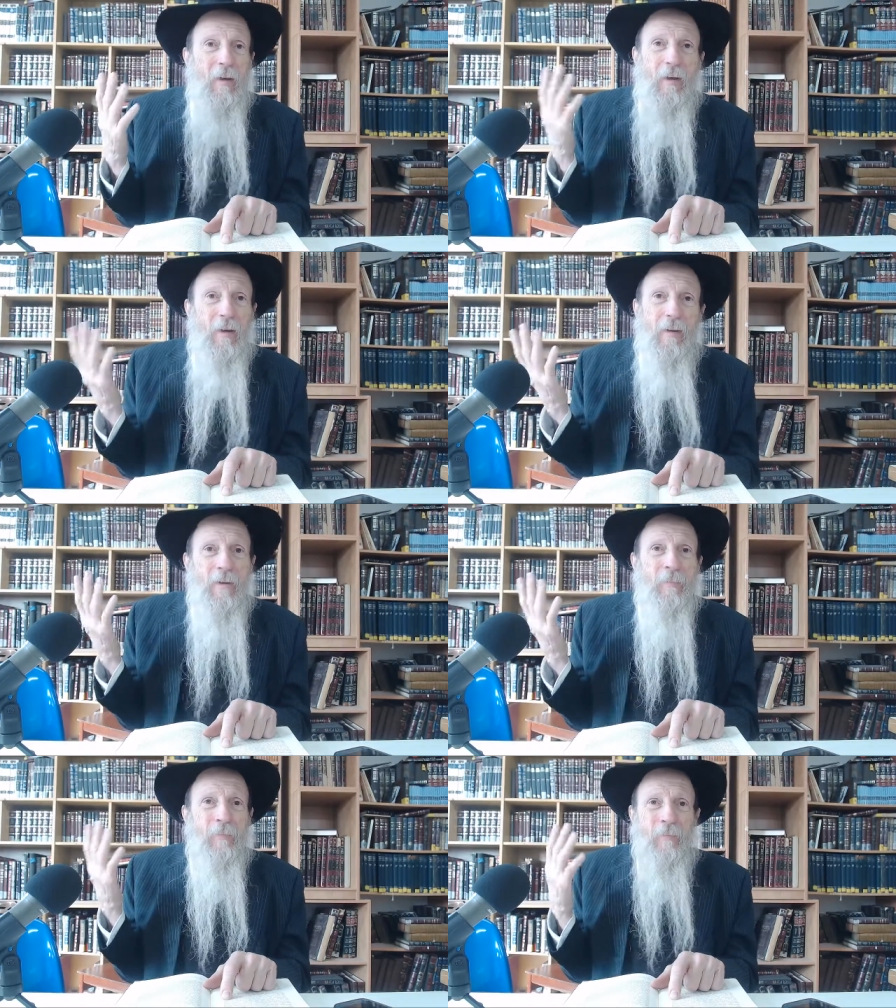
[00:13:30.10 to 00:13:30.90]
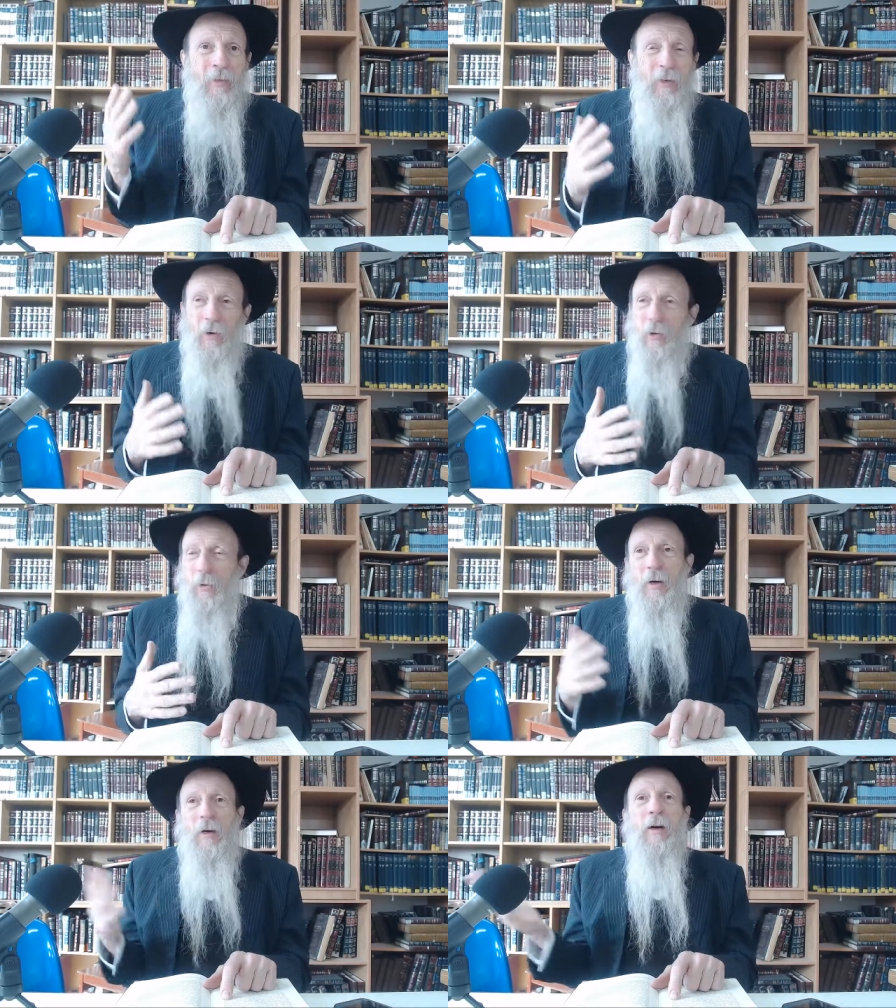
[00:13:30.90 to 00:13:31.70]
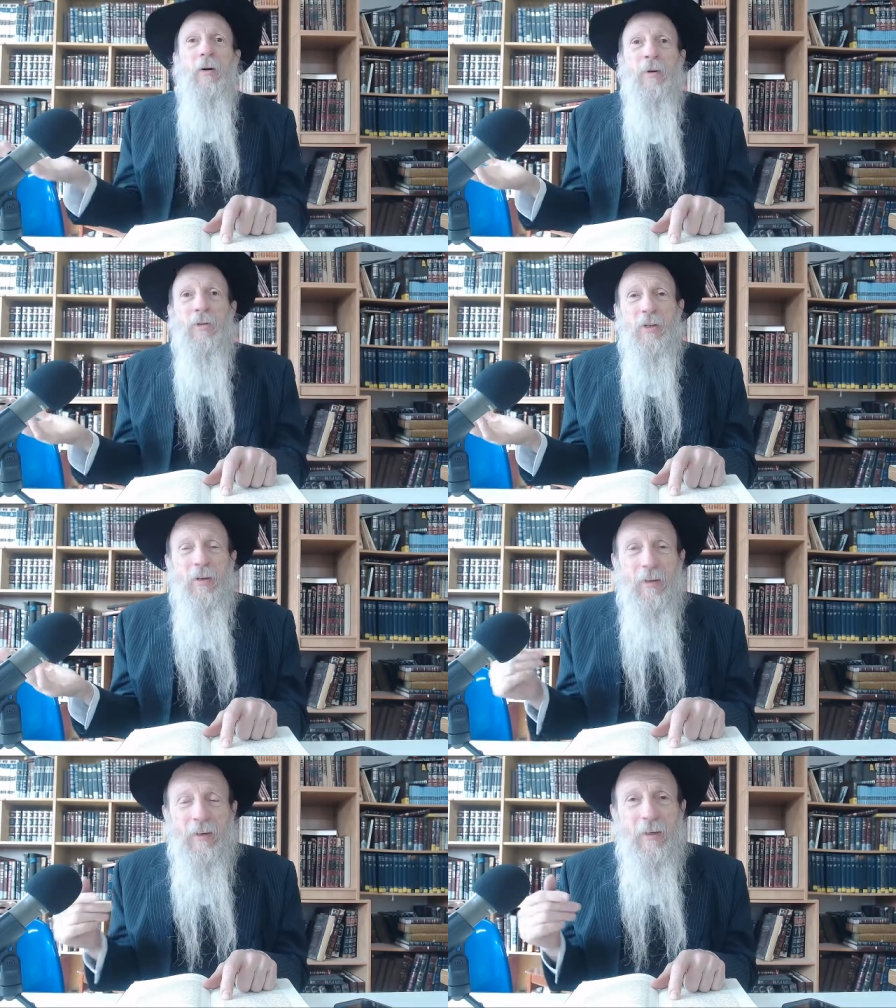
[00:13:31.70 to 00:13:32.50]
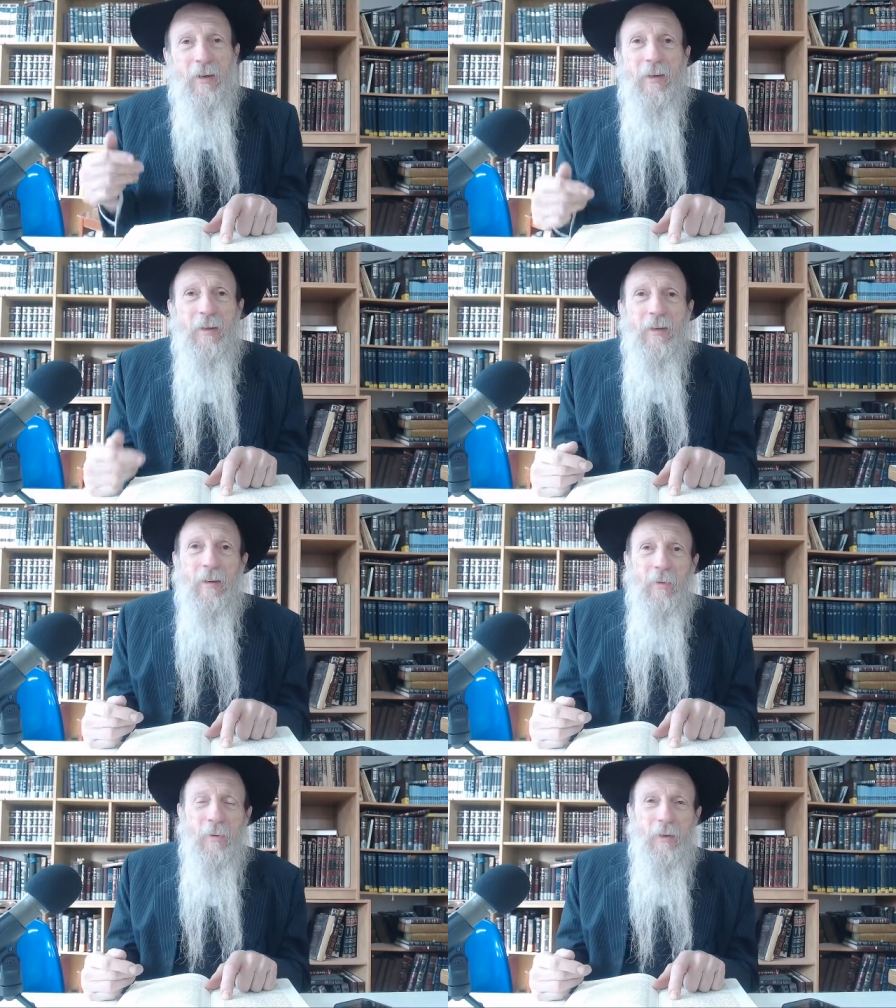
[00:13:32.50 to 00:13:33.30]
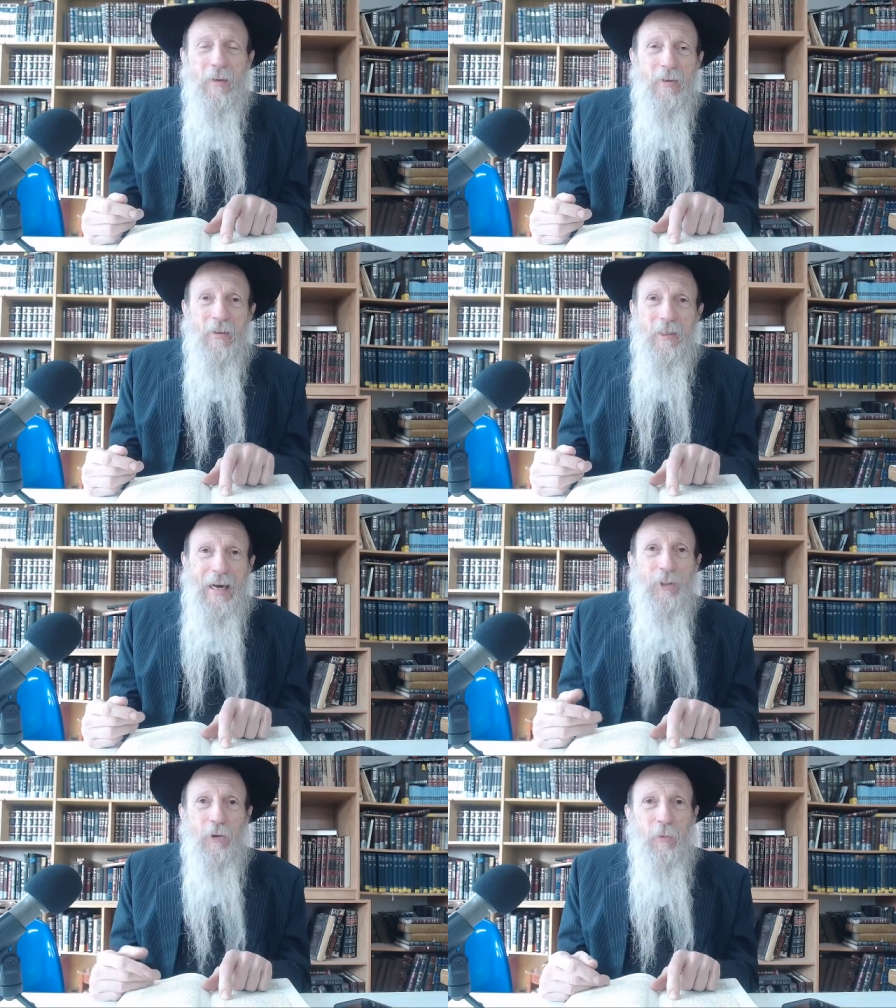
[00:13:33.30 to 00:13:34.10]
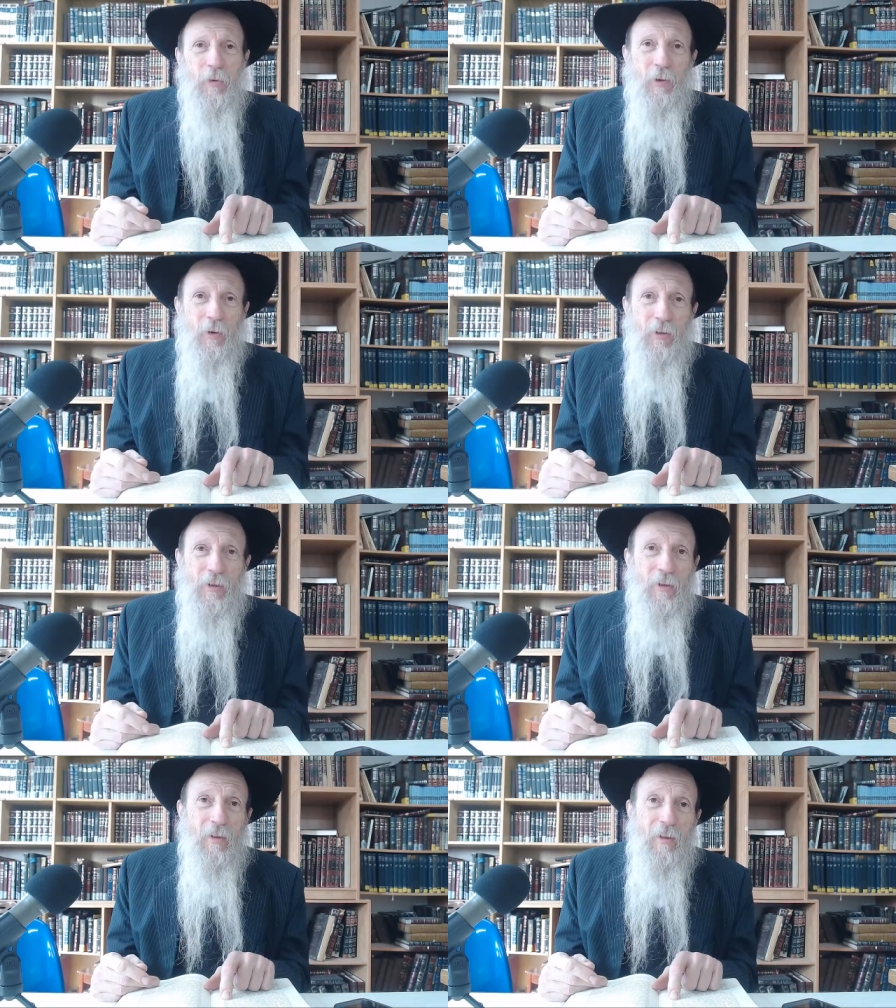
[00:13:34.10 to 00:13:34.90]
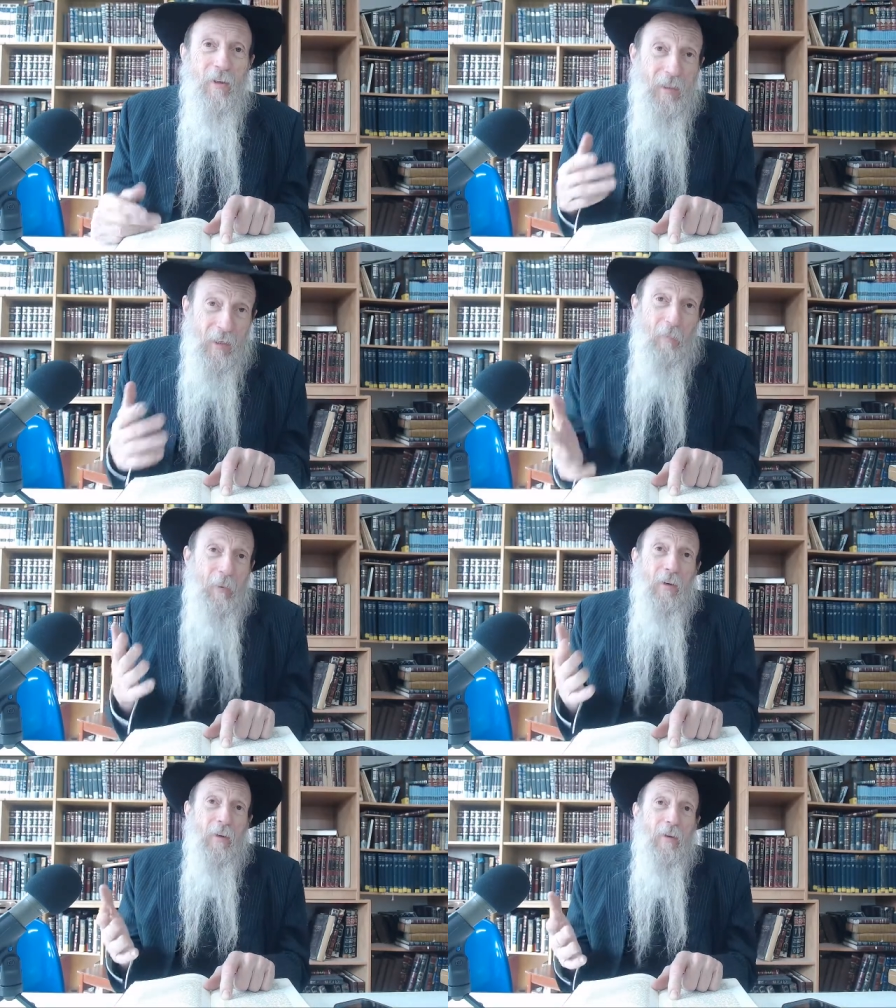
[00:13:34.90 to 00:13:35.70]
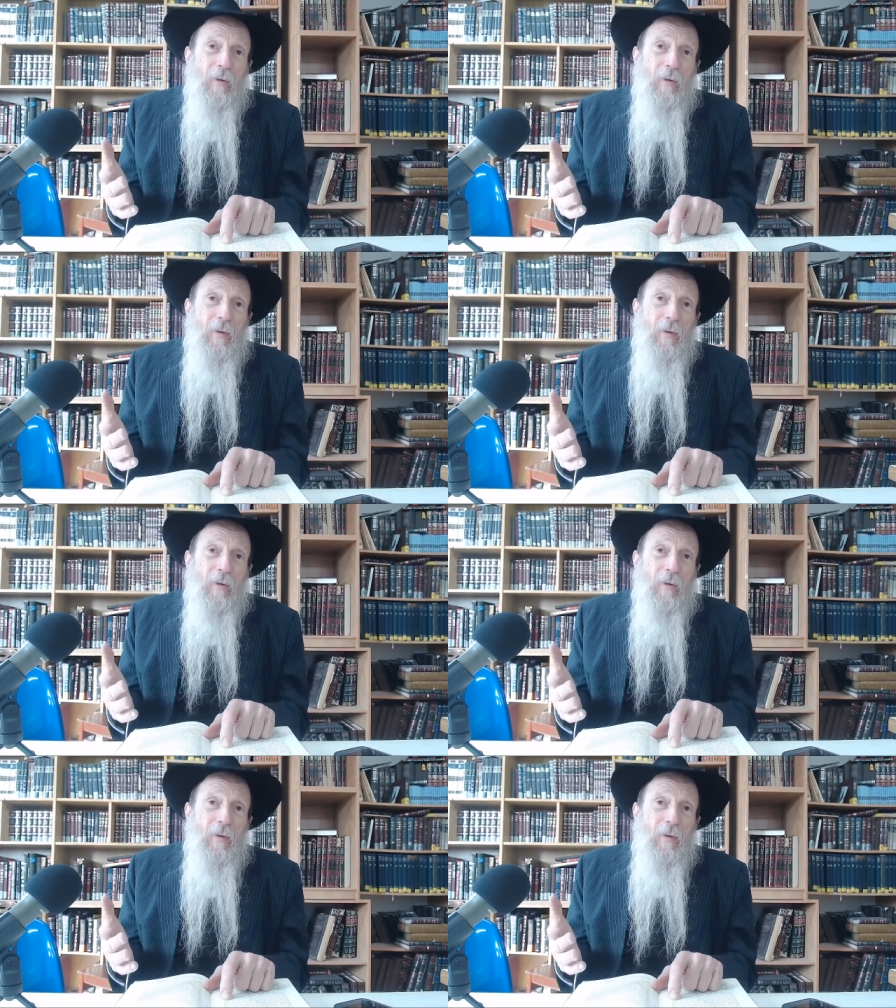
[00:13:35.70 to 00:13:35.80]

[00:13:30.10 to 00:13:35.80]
Go to, a uh, what is it called? a uh, one of these uh, costume stores. Get a beard.